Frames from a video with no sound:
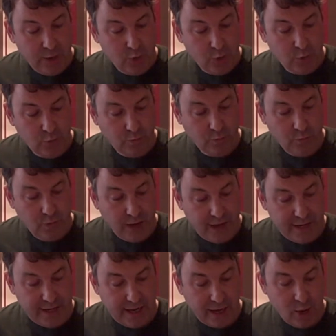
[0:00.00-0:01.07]
you can
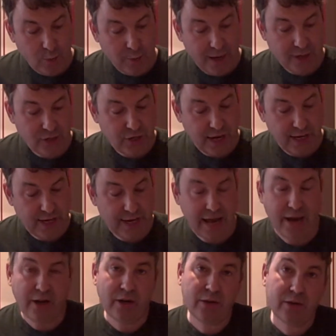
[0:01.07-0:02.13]
find out by trial and
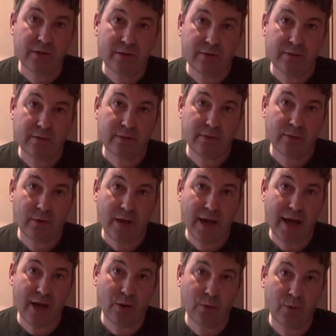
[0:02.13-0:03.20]
error
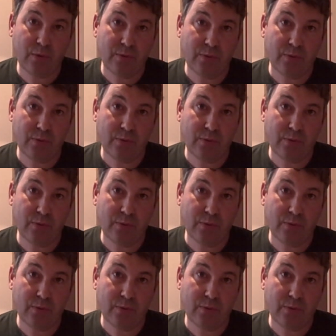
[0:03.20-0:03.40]
how